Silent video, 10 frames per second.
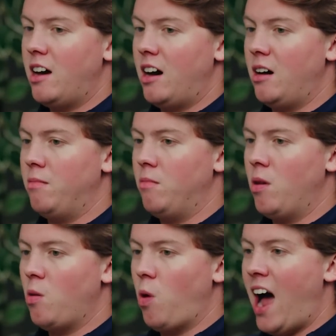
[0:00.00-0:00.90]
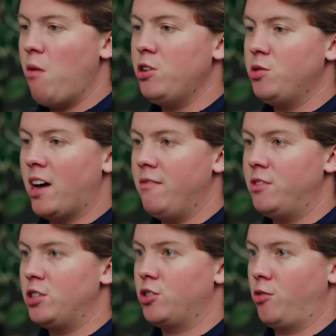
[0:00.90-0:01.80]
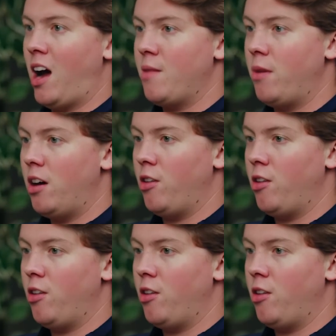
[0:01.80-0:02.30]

How would you kind of describe